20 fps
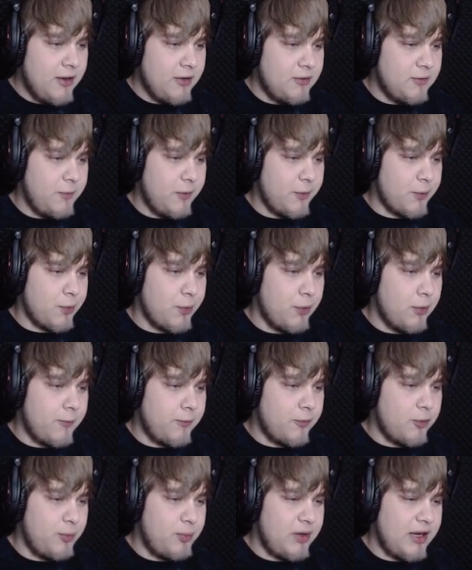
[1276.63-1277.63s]
to the
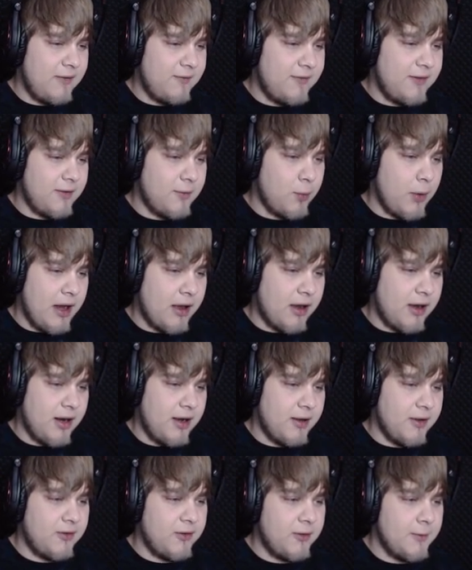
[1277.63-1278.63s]
roof to play in the
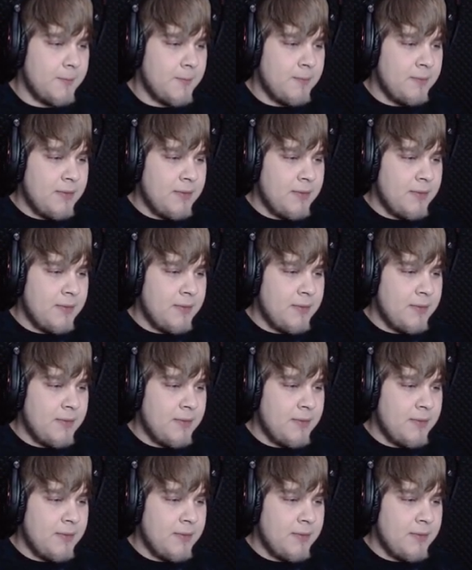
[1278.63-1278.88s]
warehouse.